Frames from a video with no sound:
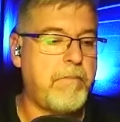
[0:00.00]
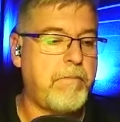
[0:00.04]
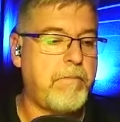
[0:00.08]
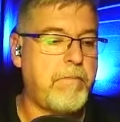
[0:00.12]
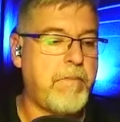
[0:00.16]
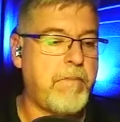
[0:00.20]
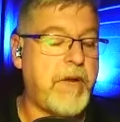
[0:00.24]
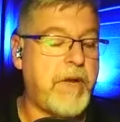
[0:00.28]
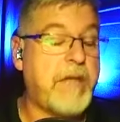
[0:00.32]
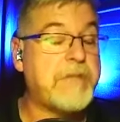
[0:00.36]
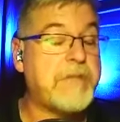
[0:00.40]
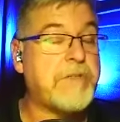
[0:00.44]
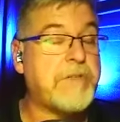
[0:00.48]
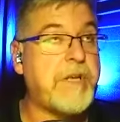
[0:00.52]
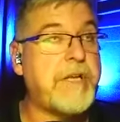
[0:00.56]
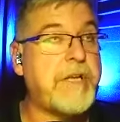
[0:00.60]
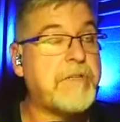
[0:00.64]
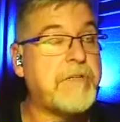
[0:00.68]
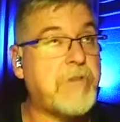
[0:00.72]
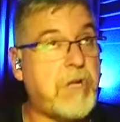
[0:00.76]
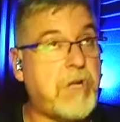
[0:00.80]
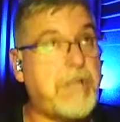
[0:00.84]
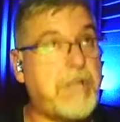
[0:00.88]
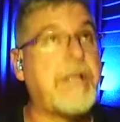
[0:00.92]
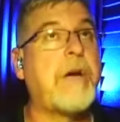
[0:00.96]
as as
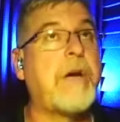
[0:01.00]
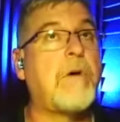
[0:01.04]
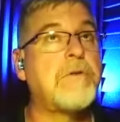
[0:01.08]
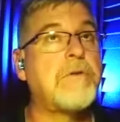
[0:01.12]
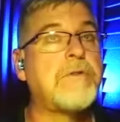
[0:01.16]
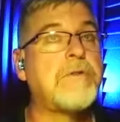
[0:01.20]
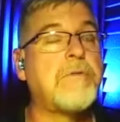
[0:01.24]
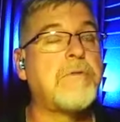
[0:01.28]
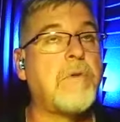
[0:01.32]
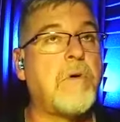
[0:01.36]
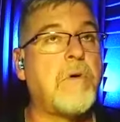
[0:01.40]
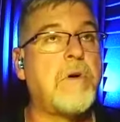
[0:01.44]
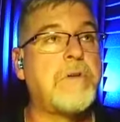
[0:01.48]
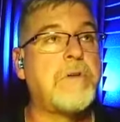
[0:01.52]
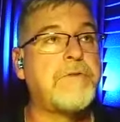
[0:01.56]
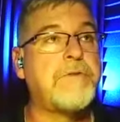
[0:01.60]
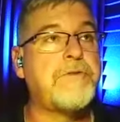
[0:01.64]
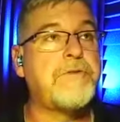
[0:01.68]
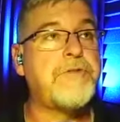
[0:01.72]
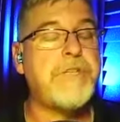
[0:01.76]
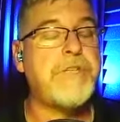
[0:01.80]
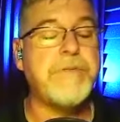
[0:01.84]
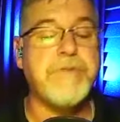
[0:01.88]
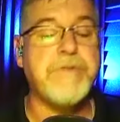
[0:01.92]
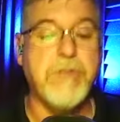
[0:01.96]
CLEOs or as
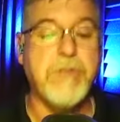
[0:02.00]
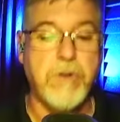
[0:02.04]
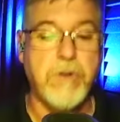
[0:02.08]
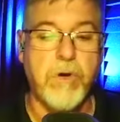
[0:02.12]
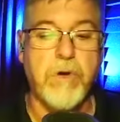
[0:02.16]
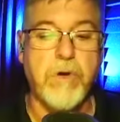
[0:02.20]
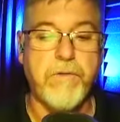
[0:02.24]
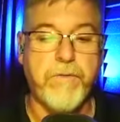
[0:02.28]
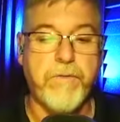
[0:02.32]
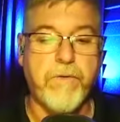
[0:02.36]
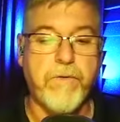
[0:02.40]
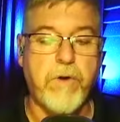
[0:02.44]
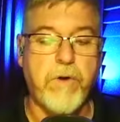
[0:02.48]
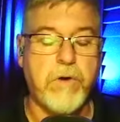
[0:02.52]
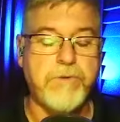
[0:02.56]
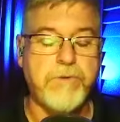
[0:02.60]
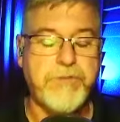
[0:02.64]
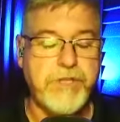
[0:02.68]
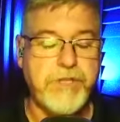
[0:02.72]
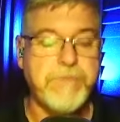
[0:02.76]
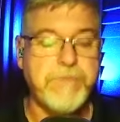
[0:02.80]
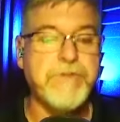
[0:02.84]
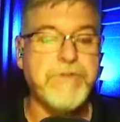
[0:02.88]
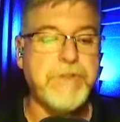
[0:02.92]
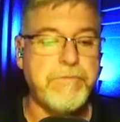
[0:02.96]
chiefs and law or
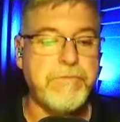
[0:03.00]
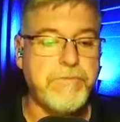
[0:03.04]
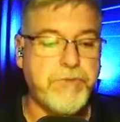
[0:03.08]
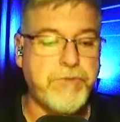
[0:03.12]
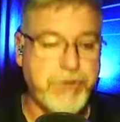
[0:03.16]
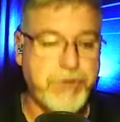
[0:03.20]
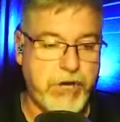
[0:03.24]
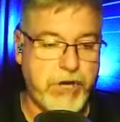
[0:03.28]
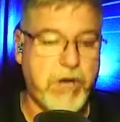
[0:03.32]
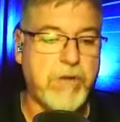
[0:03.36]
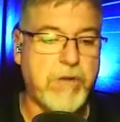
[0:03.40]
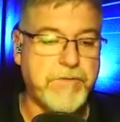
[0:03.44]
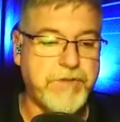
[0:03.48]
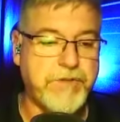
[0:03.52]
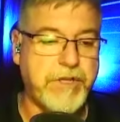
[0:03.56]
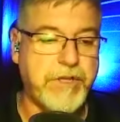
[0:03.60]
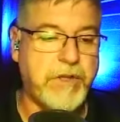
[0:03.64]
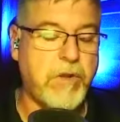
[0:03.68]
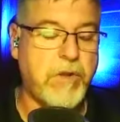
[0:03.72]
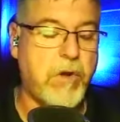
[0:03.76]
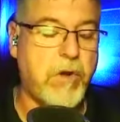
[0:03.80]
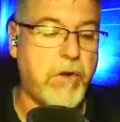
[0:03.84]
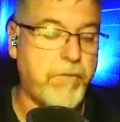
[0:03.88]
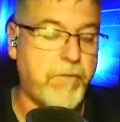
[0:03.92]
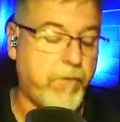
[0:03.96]
chiefs and sheriffs in
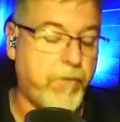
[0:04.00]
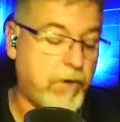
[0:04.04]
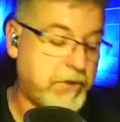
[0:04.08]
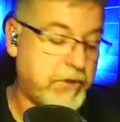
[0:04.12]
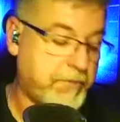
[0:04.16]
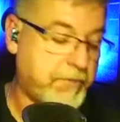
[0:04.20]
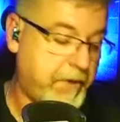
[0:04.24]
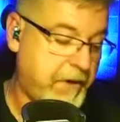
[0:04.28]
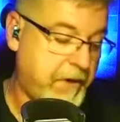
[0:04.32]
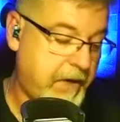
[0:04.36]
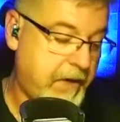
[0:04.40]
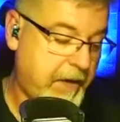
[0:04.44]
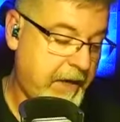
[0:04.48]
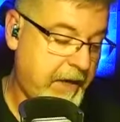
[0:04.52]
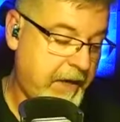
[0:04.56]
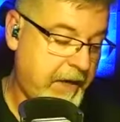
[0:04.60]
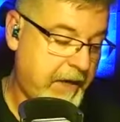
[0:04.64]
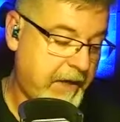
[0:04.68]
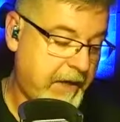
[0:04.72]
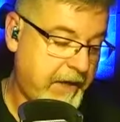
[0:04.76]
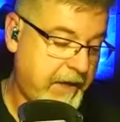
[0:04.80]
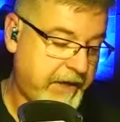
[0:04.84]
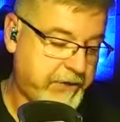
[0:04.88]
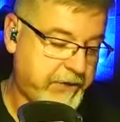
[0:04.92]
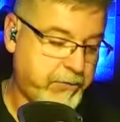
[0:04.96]
law enforcement,
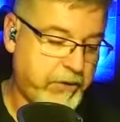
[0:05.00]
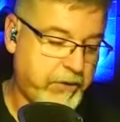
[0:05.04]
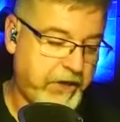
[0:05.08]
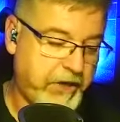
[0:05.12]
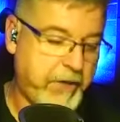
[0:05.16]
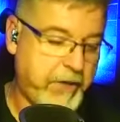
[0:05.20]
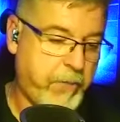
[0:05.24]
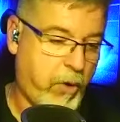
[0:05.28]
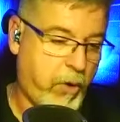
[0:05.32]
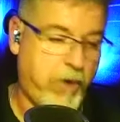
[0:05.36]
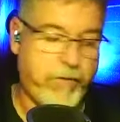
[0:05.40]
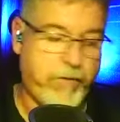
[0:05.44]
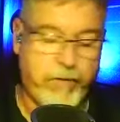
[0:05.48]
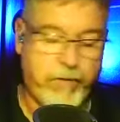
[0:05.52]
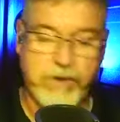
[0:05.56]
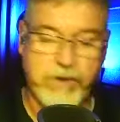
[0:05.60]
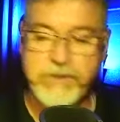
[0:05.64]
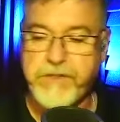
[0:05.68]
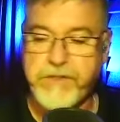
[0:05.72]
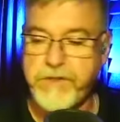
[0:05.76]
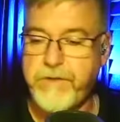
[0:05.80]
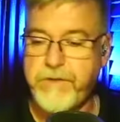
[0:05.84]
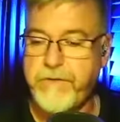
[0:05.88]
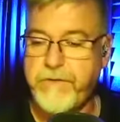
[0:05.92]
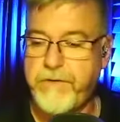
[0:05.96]
it's really important for us
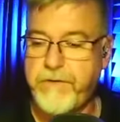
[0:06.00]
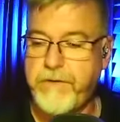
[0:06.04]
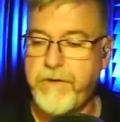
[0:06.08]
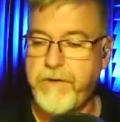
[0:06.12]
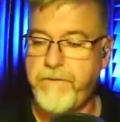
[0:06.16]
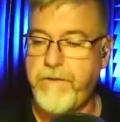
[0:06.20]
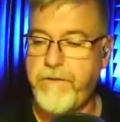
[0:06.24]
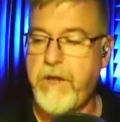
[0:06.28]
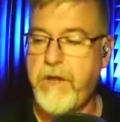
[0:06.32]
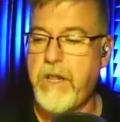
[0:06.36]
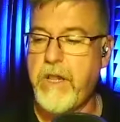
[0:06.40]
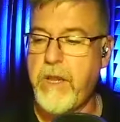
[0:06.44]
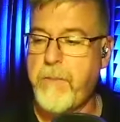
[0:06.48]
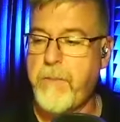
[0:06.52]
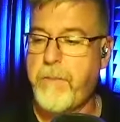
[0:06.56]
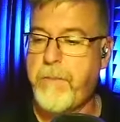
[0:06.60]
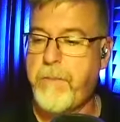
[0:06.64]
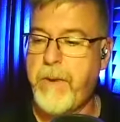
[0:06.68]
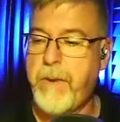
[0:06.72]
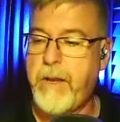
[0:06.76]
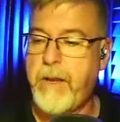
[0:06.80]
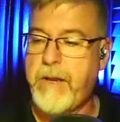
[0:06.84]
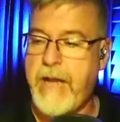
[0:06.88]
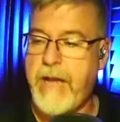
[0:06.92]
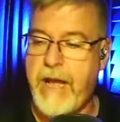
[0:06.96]
to develop
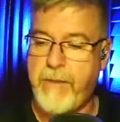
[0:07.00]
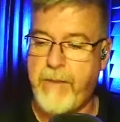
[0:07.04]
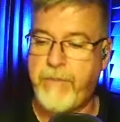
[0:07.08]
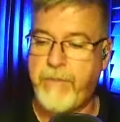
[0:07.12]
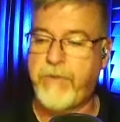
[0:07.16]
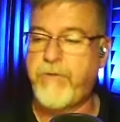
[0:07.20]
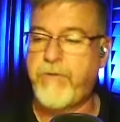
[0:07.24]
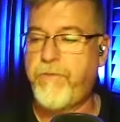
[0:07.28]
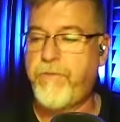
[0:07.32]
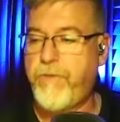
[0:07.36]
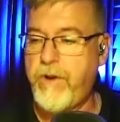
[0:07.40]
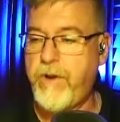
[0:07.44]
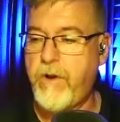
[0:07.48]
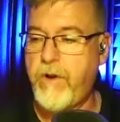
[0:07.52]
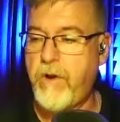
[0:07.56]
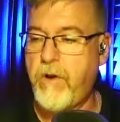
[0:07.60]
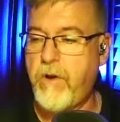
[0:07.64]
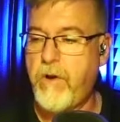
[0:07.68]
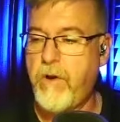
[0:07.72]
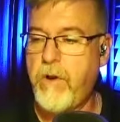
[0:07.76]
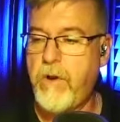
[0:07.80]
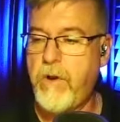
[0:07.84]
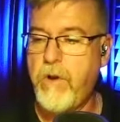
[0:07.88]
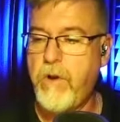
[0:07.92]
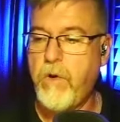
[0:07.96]
an
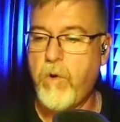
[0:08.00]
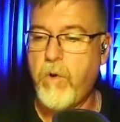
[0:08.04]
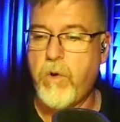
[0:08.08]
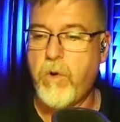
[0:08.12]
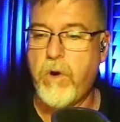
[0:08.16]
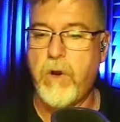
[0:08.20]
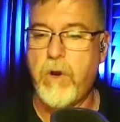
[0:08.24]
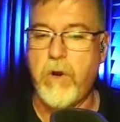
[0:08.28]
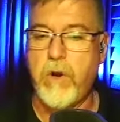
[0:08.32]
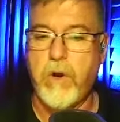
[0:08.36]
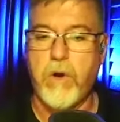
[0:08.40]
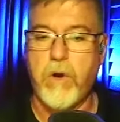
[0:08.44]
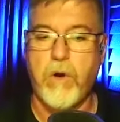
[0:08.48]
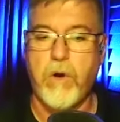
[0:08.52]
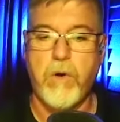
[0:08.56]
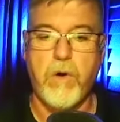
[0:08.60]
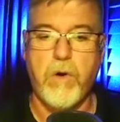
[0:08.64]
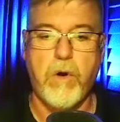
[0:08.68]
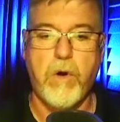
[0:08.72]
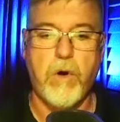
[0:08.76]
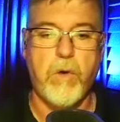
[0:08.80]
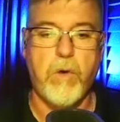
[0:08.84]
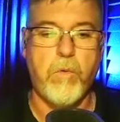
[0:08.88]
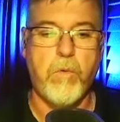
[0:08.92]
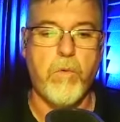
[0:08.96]
atmosphere or a,
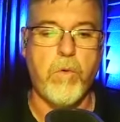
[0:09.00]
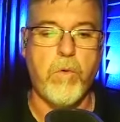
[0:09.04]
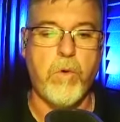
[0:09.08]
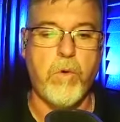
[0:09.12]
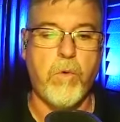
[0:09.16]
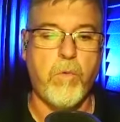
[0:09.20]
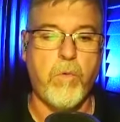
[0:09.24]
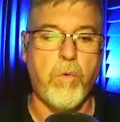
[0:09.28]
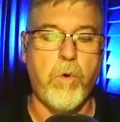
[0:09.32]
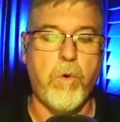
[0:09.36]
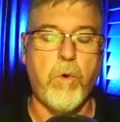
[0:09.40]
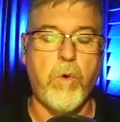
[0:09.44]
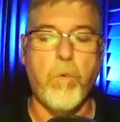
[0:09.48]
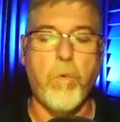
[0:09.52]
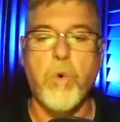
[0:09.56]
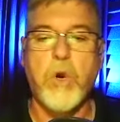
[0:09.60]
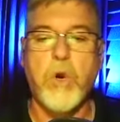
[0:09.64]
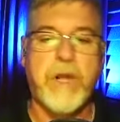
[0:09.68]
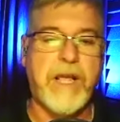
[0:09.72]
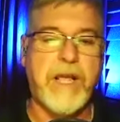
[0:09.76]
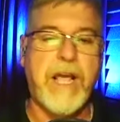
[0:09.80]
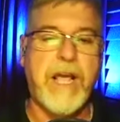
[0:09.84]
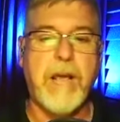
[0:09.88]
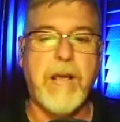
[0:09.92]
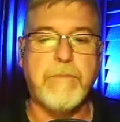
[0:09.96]
a, a
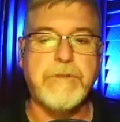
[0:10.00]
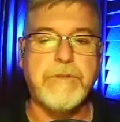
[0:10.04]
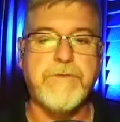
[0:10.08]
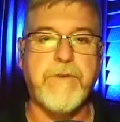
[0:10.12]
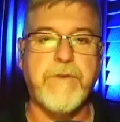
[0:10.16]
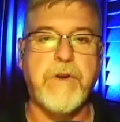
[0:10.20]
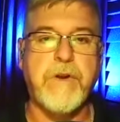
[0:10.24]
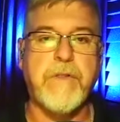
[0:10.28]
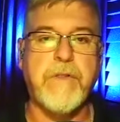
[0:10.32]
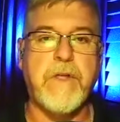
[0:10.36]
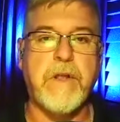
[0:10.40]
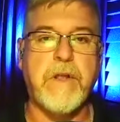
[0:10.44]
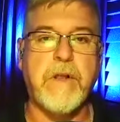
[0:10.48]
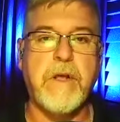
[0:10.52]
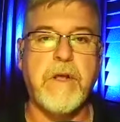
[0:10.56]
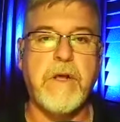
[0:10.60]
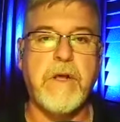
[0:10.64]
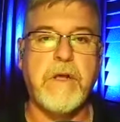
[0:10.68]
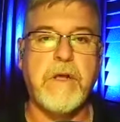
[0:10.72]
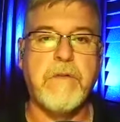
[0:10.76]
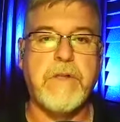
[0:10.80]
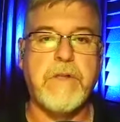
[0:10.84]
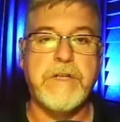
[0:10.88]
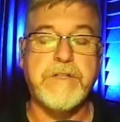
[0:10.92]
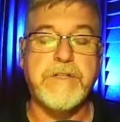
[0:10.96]
working atmosphere that
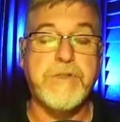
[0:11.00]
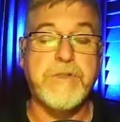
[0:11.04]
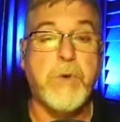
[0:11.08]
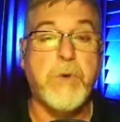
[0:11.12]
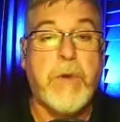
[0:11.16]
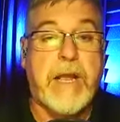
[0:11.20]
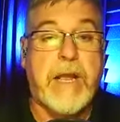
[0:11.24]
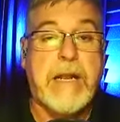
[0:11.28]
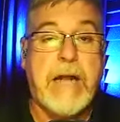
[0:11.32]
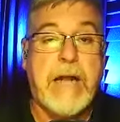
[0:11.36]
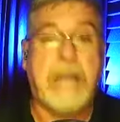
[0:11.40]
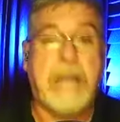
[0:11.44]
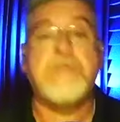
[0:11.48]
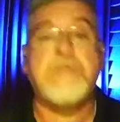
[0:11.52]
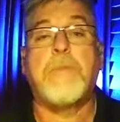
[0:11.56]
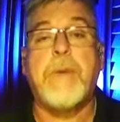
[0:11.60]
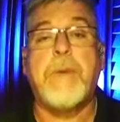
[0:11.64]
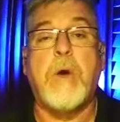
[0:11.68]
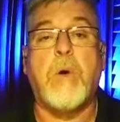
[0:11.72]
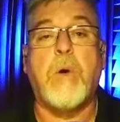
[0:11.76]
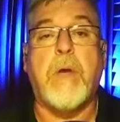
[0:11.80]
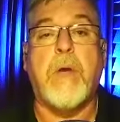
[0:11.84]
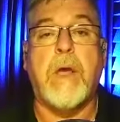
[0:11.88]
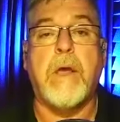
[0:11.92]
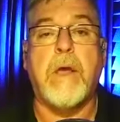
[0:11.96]
that it's okay not to be
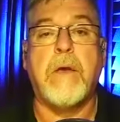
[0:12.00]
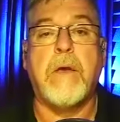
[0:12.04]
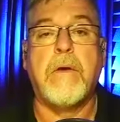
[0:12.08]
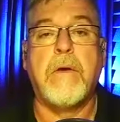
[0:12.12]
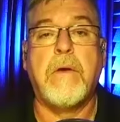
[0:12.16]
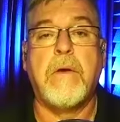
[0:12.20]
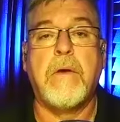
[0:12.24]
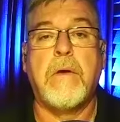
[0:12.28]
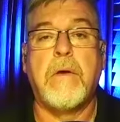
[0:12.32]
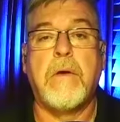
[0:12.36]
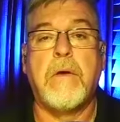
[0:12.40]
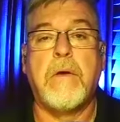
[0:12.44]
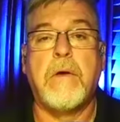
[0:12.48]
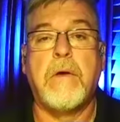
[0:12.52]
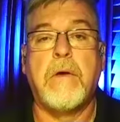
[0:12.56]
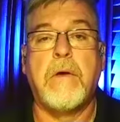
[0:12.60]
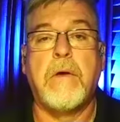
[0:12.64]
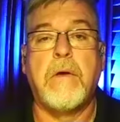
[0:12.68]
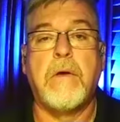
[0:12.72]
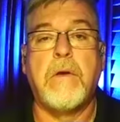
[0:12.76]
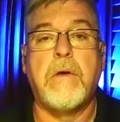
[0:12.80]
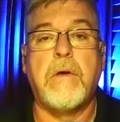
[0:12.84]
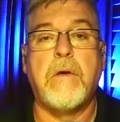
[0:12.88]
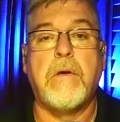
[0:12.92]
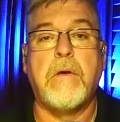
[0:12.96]
okay.
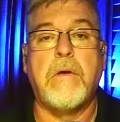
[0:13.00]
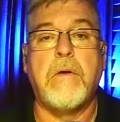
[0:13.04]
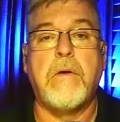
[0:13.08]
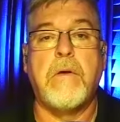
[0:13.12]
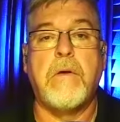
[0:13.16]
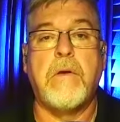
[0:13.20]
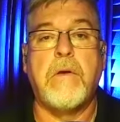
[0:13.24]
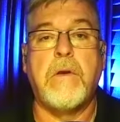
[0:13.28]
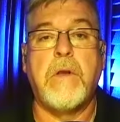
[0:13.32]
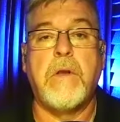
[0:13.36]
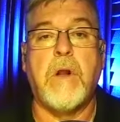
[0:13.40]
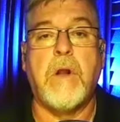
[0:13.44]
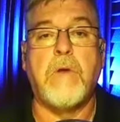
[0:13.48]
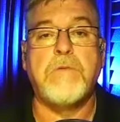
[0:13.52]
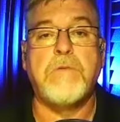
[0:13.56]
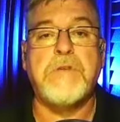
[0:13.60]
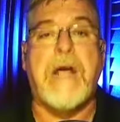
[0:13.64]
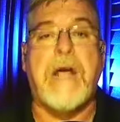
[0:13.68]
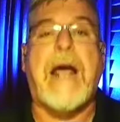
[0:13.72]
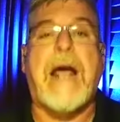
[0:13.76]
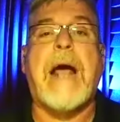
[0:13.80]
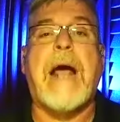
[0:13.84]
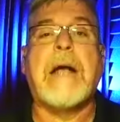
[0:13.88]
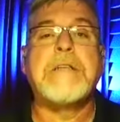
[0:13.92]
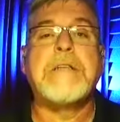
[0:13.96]
You know, absolutely